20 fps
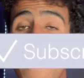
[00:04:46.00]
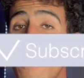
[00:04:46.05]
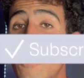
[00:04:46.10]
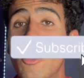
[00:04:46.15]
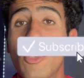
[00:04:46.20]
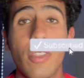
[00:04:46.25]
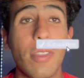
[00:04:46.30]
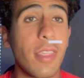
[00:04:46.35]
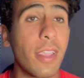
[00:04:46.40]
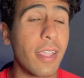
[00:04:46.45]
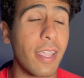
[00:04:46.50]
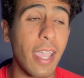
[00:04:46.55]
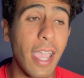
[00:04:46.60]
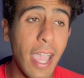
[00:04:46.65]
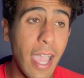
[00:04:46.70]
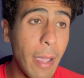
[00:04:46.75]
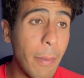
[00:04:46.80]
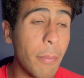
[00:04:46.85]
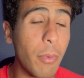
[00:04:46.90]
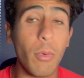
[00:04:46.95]
Just like
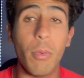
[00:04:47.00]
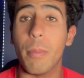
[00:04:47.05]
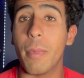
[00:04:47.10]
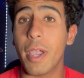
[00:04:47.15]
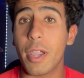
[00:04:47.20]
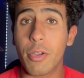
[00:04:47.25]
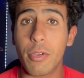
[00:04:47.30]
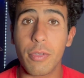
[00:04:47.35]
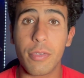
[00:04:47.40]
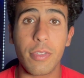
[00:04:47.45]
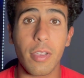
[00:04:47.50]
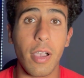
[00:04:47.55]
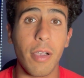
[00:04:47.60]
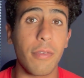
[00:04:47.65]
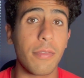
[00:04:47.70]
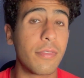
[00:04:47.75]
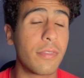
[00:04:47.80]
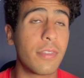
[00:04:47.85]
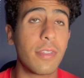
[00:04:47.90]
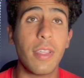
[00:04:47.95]
Apple,
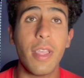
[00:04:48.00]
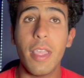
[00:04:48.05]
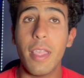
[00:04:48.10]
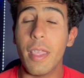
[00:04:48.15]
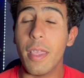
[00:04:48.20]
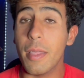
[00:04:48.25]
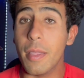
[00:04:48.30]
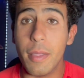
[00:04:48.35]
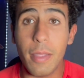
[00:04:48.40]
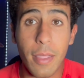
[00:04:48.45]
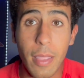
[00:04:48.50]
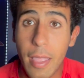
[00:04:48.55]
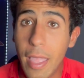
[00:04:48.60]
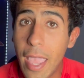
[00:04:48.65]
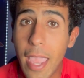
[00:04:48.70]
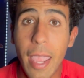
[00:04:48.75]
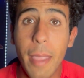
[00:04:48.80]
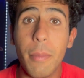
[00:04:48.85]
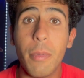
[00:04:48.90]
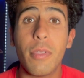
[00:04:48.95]
Microsoft,
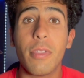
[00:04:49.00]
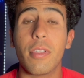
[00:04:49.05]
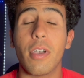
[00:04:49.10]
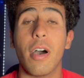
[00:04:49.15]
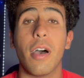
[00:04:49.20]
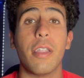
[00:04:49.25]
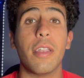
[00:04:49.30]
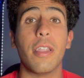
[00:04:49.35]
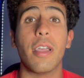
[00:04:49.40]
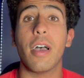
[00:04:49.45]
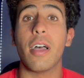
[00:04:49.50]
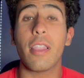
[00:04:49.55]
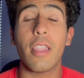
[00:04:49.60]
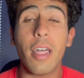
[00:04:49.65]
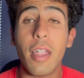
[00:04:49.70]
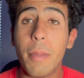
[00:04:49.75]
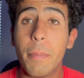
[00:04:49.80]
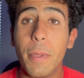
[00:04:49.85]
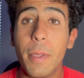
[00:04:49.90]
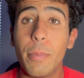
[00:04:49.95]
Amazon, a
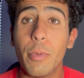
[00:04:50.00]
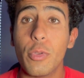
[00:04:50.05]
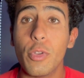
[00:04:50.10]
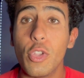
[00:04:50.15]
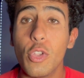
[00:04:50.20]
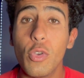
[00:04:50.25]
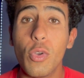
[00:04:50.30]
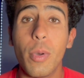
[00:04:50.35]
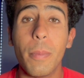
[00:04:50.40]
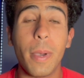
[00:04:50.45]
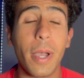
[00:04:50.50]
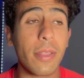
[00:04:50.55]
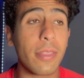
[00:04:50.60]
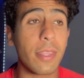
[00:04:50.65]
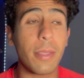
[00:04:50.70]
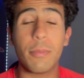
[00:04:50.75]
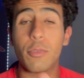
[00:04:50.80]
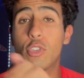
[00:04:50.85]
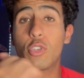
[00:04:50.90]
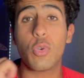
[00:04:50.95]
lot of people knew about
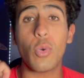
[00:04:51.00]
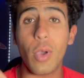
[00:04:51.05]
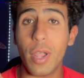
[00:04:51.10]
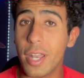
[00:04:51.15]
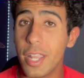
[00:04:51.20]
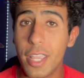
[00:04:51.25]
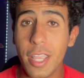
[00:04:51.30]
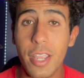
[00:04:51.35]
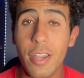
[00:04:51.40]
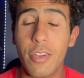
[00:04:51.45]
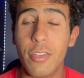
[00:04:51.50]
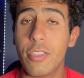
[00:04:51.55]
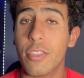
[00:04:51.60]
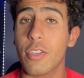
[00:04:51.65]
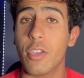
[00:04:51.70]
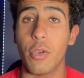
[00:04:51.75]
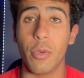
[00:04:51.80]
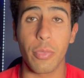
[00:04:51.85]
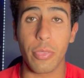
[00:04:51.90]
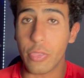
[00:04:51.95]
them 20 years
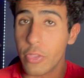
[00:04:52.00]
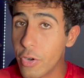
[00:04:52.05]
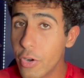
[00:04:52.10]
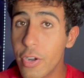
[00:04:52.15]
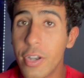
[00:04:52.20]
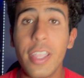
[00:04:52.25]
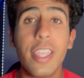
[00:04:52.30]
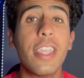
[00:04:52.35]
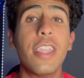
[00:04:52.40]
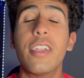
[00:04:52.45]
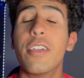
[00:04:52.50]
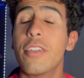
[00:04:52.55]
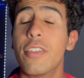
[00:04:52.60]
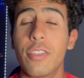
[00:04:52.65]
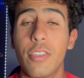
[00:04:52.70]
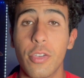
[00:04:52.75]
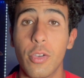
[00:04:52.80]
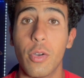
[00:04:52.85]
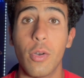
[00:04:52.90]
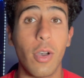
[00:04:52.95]
ago, 30 years
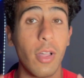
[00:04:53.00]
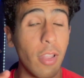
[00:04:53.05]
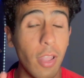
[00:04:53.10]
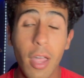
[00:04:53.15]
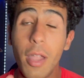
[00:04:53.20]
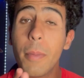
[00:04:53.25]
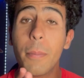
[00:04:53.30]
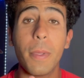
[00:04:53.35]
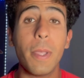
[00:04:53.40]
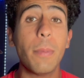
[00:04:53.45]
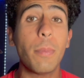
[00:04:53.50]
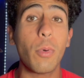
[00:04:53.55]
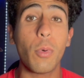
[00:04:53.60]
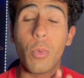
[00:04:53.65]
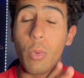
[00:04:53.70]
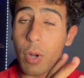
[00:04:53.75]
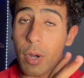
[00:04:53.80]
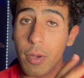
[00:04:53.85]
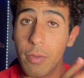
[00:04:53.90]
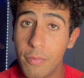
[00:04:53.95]
ago. A lot of people
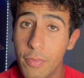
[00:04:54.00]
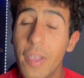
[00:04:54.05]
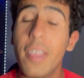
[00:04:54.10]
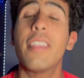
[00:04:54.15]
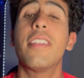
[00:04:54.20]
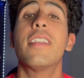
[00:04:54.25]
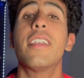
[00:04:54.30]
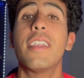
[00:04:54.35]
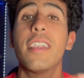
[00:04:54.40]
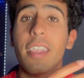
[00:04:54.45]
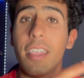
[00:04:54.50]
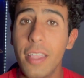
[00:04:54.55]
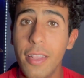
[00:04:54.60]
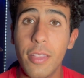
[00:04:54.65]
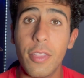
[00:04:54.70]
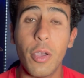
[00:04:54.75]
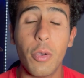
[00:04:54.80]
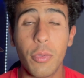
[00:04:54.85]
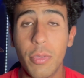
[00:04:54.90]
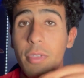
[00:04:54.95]
were investing
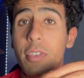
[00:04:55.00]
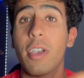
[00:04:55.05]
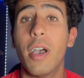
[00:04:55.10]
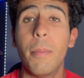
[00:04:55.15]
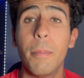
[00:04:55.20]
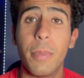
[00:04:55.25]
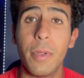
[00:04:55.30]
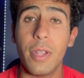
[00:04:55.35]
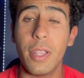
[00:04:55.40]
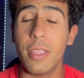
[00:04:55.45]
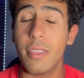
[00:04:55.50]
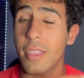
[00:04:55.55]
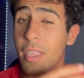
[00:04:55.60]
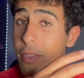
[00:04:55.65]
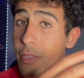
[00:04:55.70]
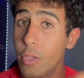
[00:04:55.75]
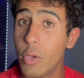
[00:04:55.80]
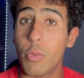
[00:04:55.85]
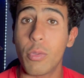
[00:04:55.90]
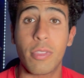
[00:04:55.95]
in those companies
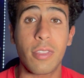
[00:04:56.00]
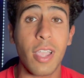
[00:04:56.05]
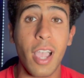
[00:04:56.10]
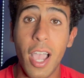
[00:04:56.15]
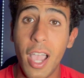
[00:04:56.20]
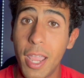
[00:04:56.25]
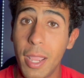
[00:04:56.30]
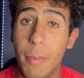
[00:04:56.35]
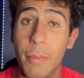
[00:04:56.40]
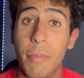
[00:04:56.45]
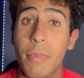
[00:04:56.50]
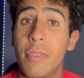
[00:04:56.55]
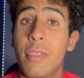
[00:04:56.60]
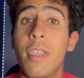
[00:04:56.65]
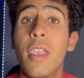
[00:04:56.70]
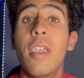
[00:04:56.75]
at those times.